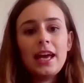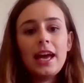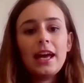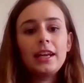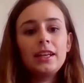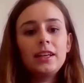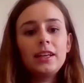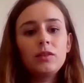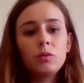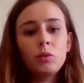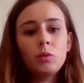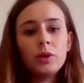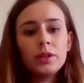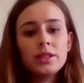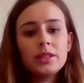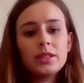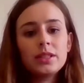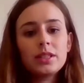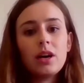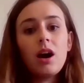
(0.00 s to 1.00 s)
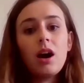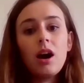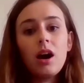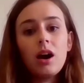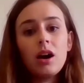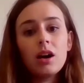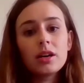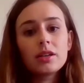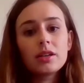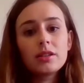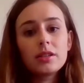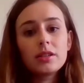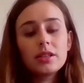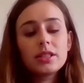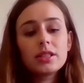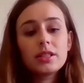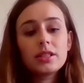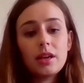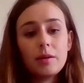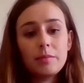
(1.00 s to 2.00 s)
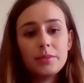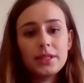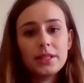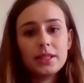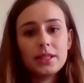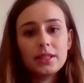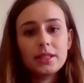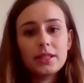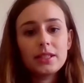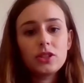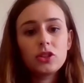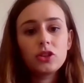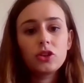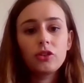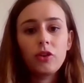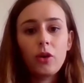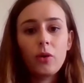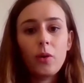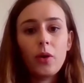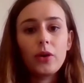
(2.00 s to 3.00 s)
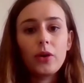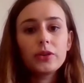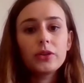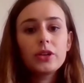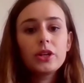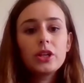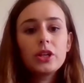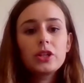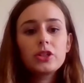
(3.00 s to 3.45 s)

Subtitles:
and it wants a hard substance to grow on.